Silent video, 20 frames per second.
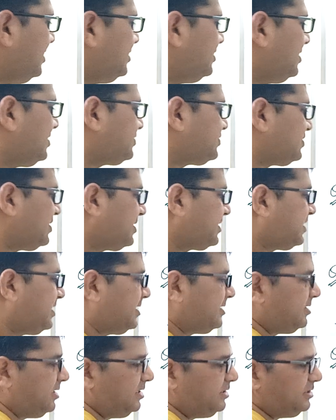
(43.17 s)
in the
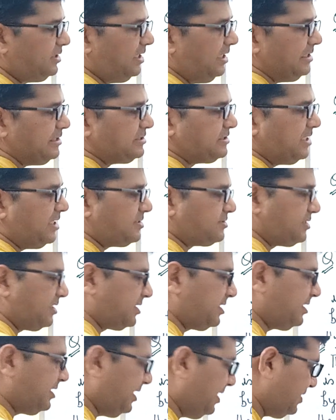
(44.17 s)
circuit, in the LCR
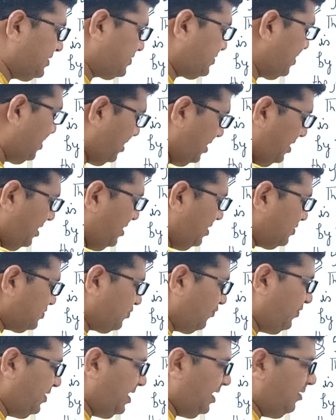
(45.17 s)
circuit is,
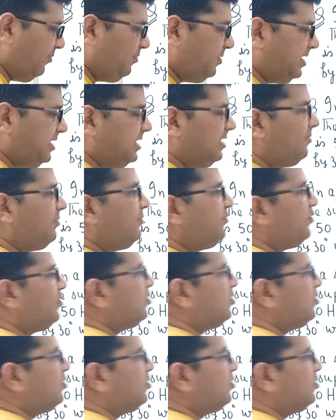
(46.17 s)
so we have been given